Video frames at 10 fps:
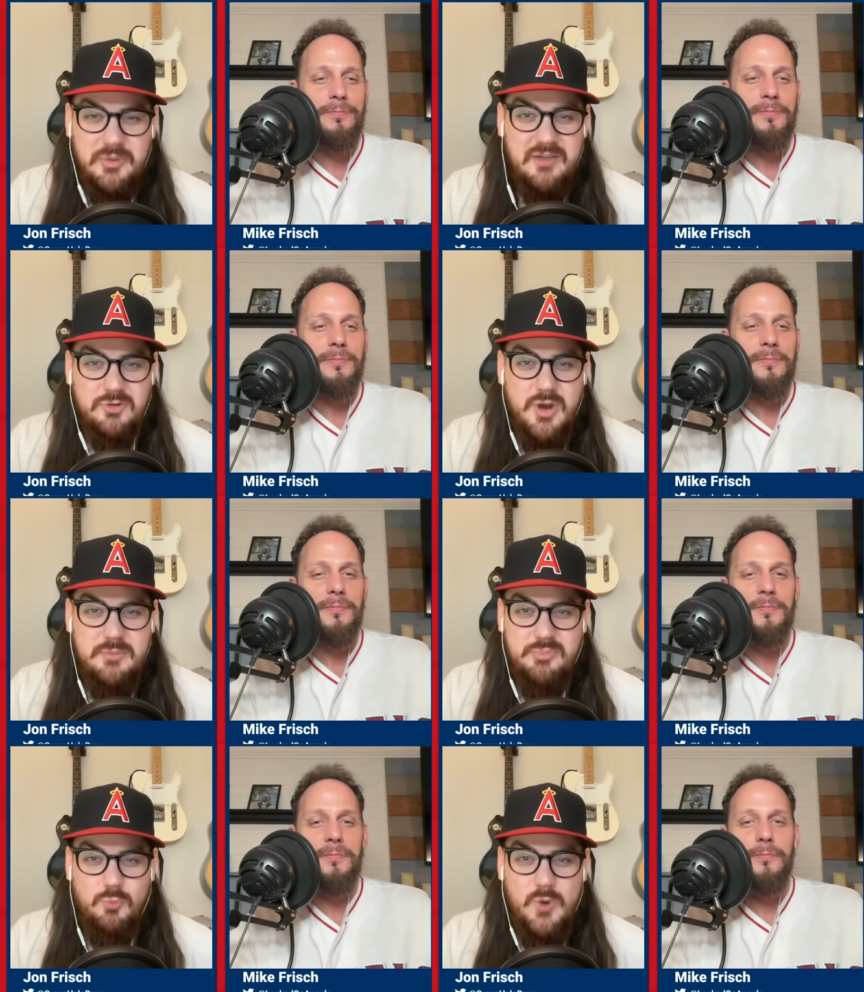Speaker 1: you have a
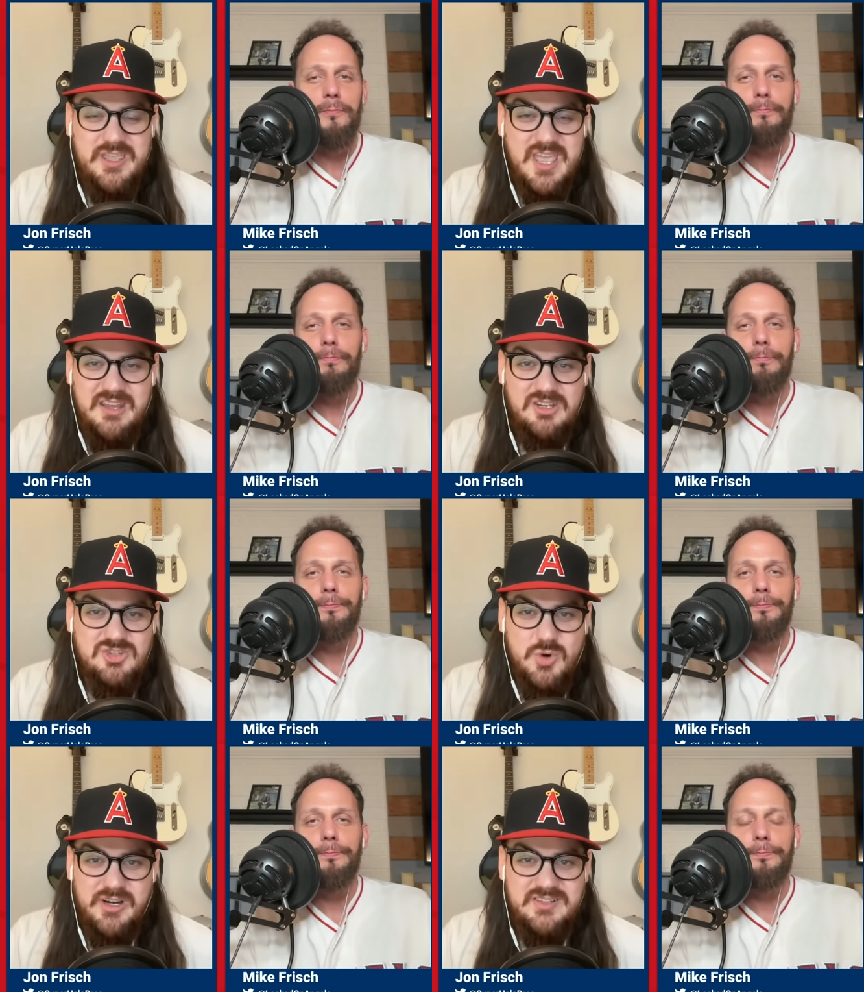great weekend and
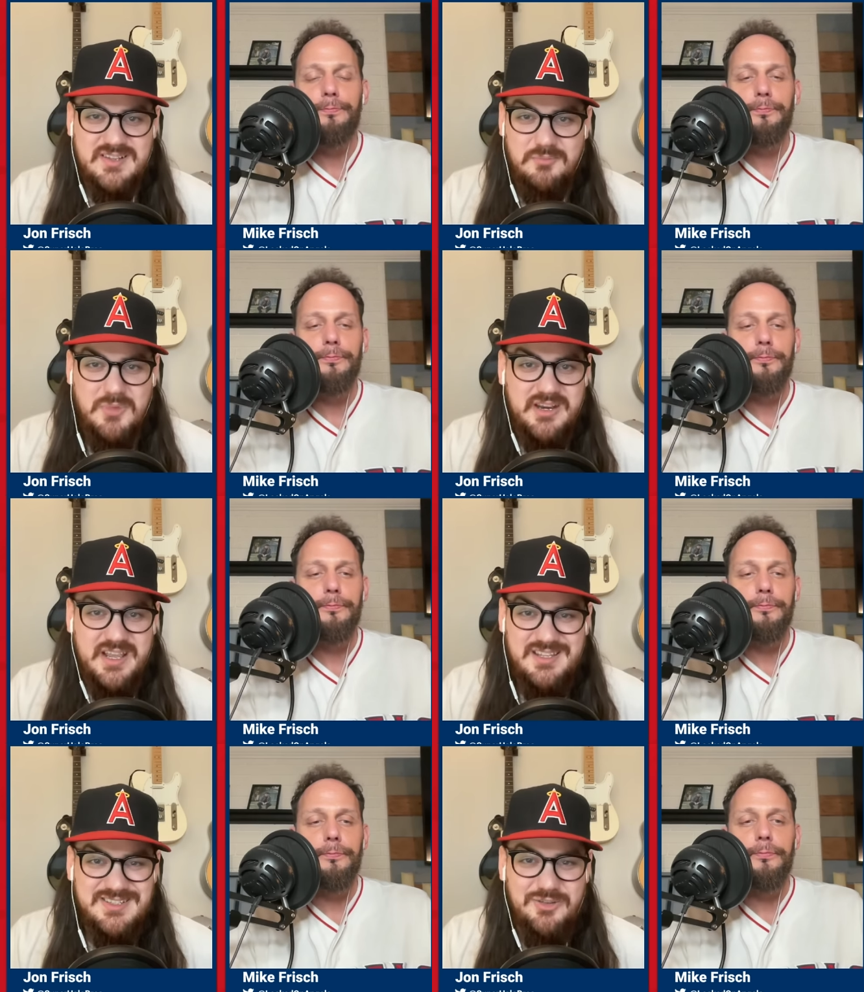join us on
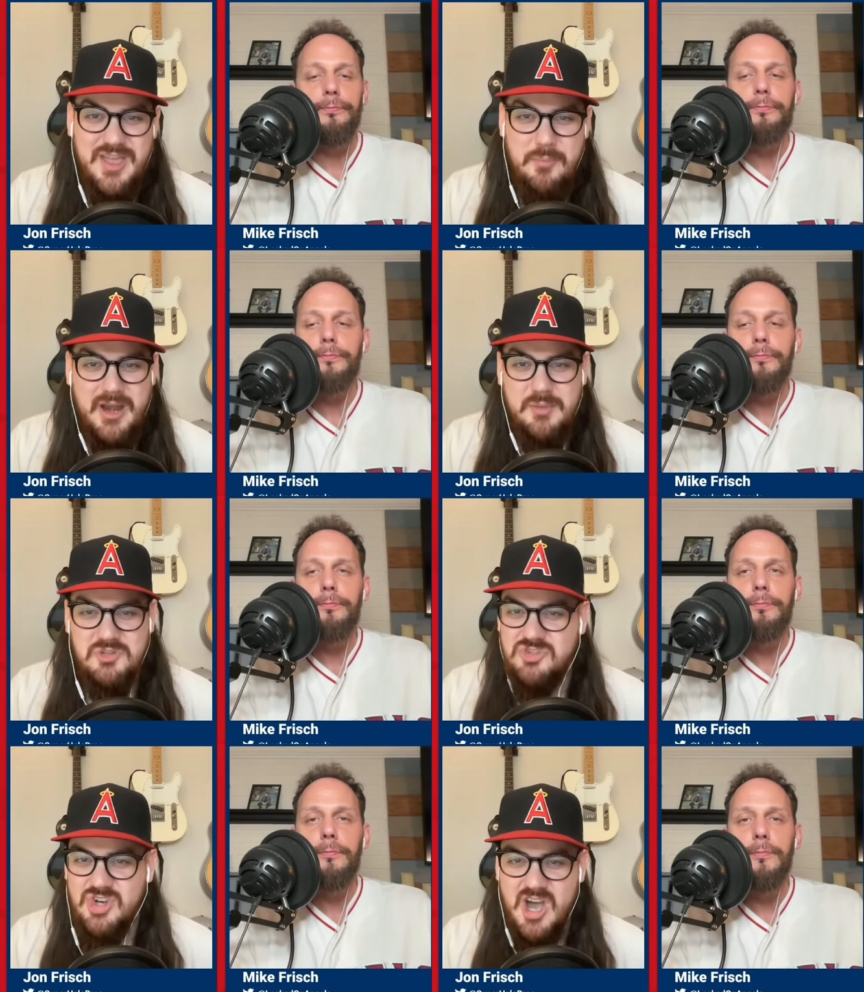Monday. Until then, my name
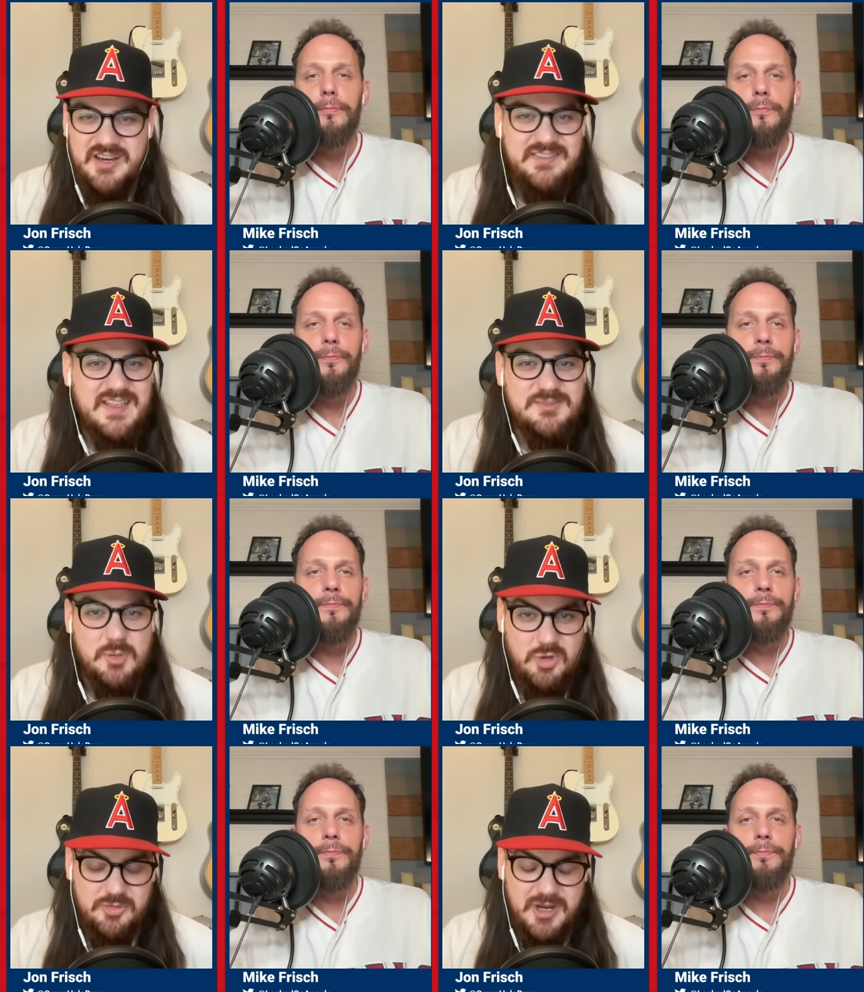is John, and that's
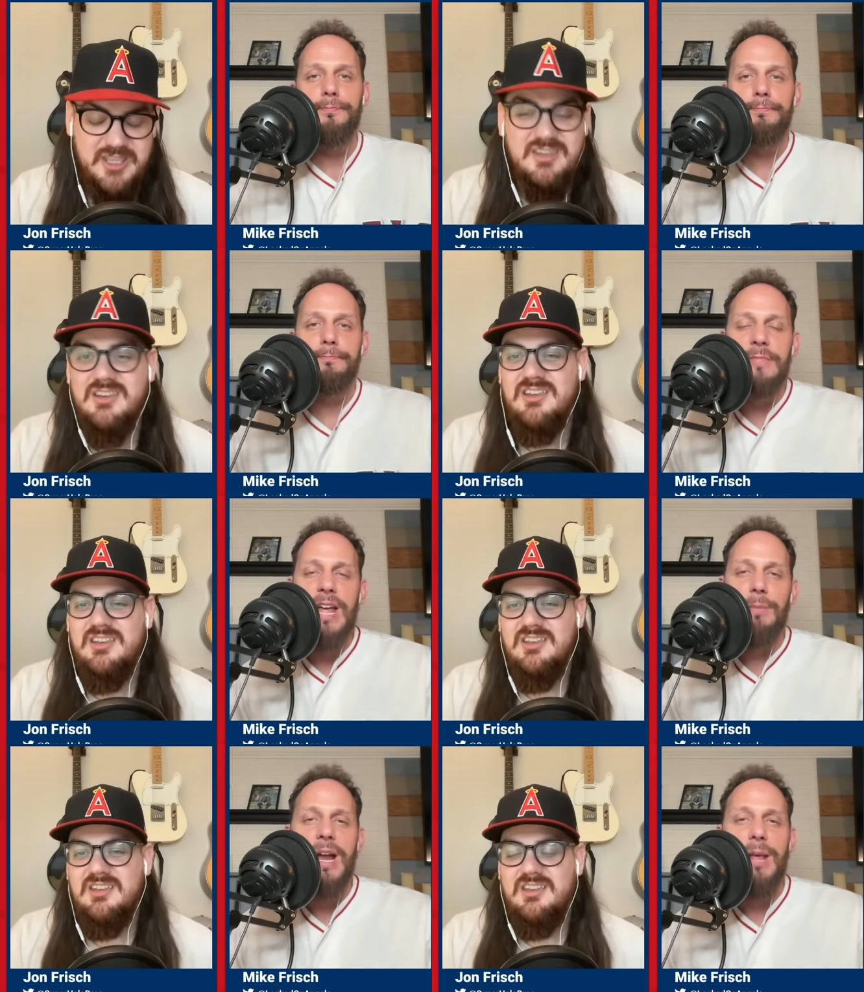my brother Mike.
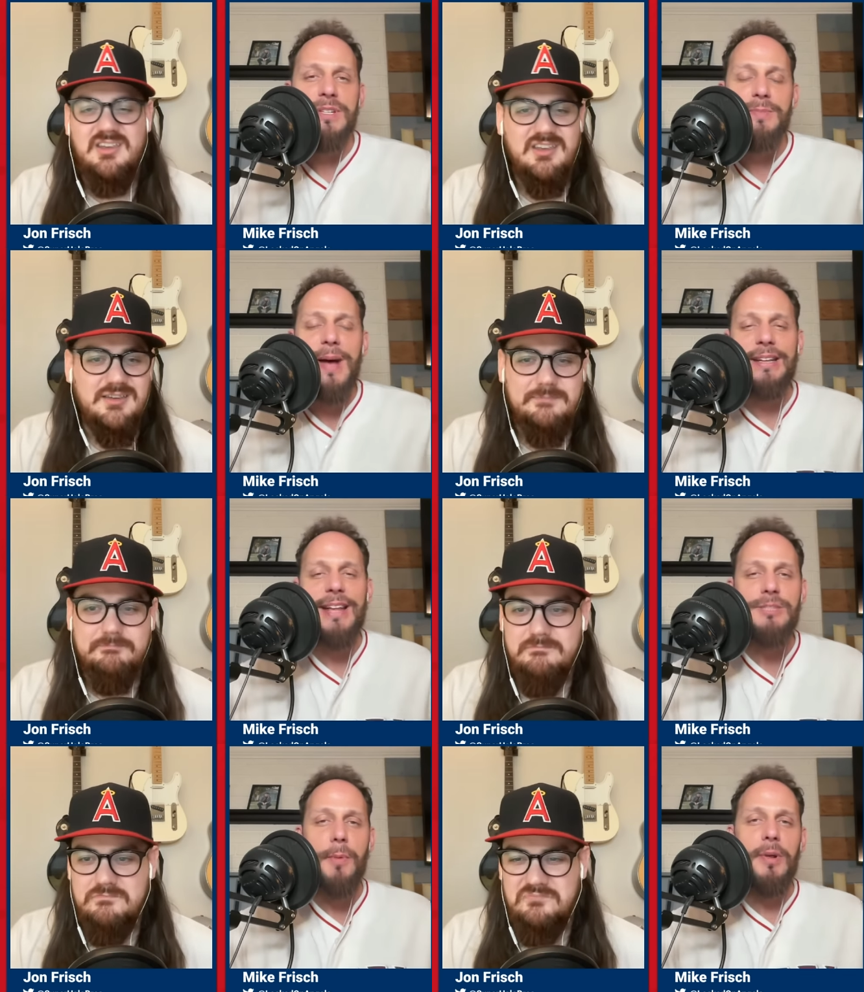And my name is Mike,
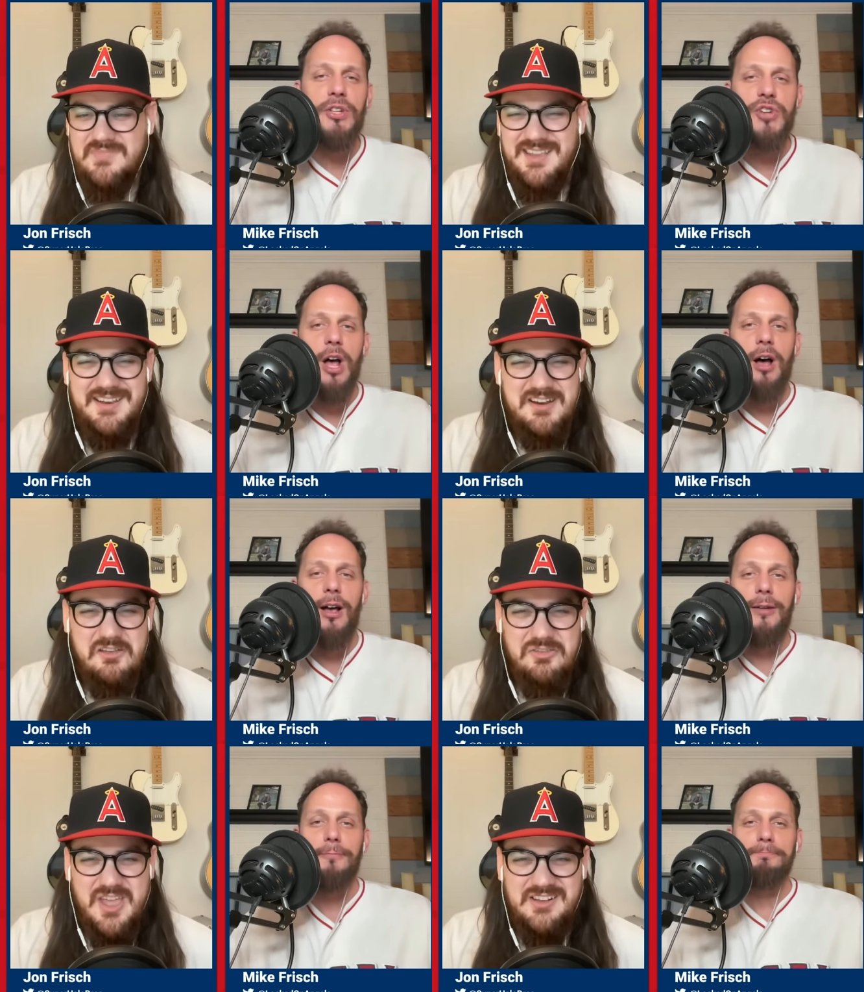and that's my brother
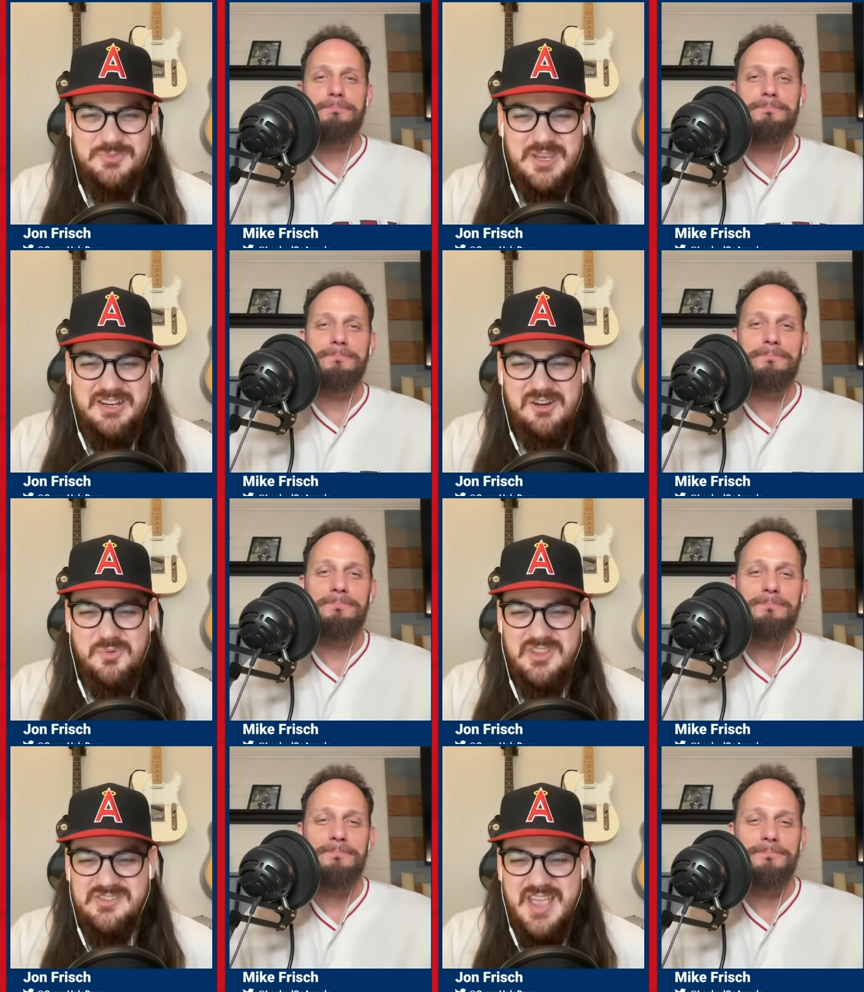John. Thanks for being here
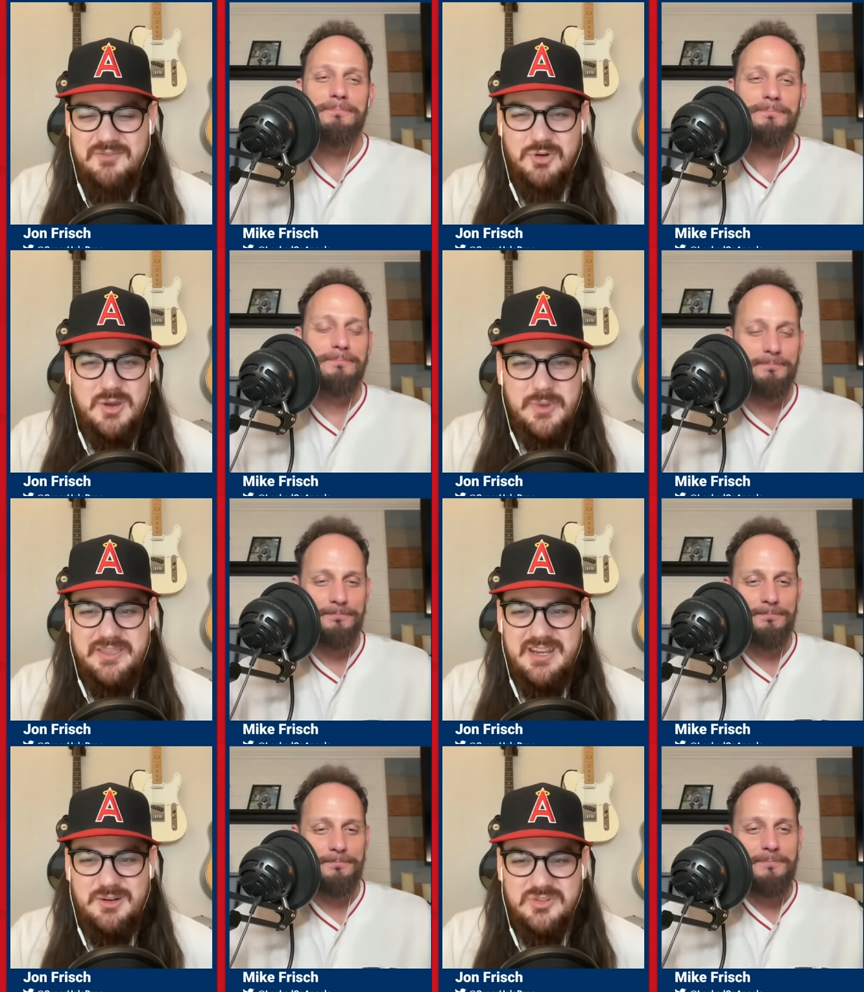with us. Have a great
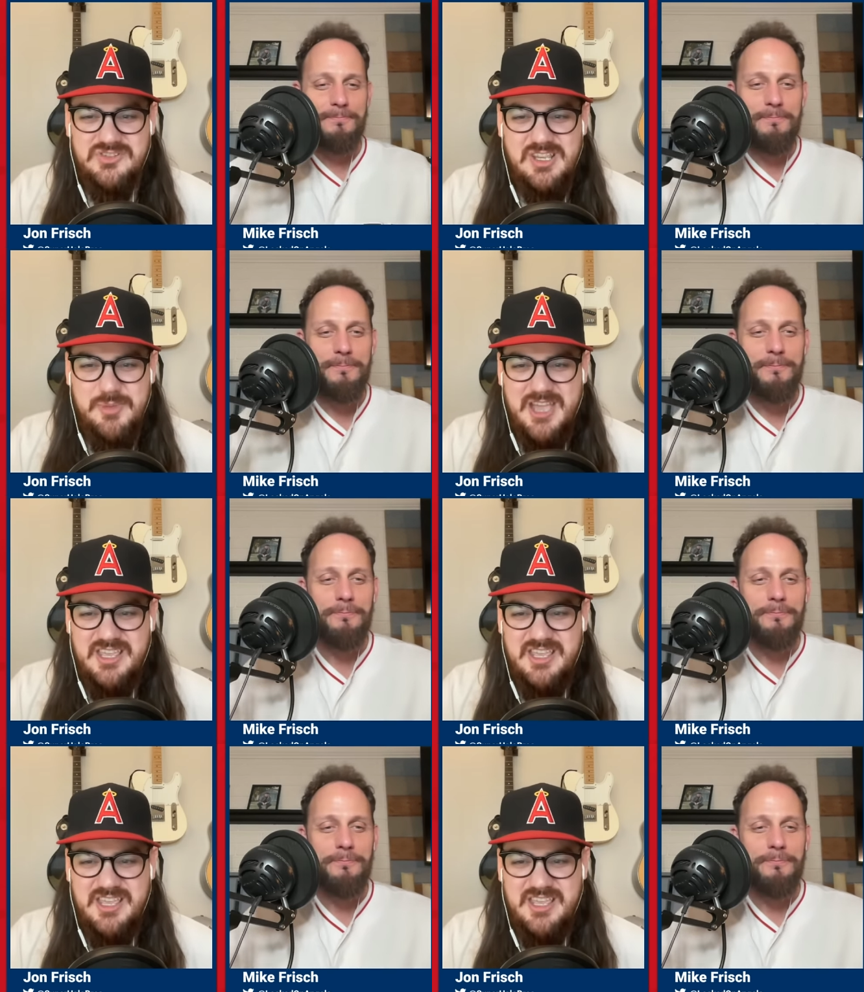weekend, and we'll see you back